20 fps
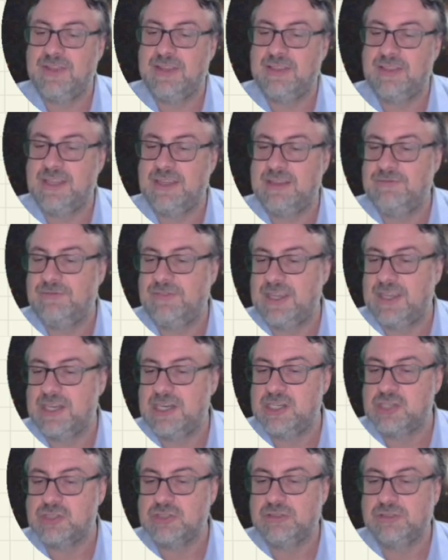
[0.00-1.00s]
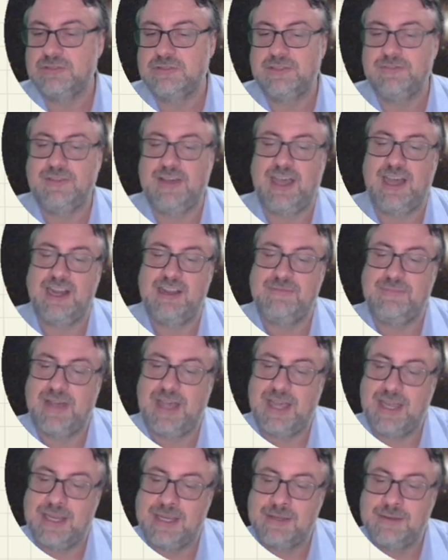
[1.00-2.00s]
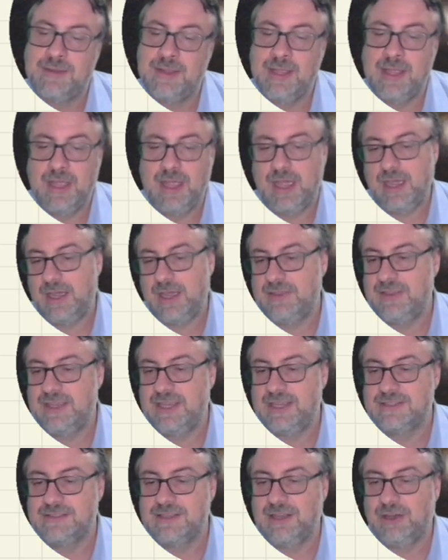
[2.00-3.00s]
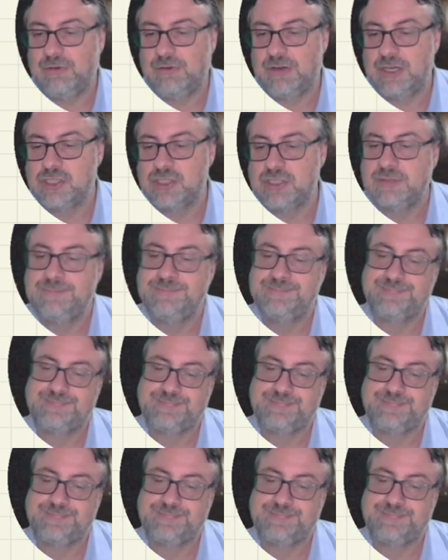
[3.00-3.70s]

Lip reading: the v initial divided by the acceleration,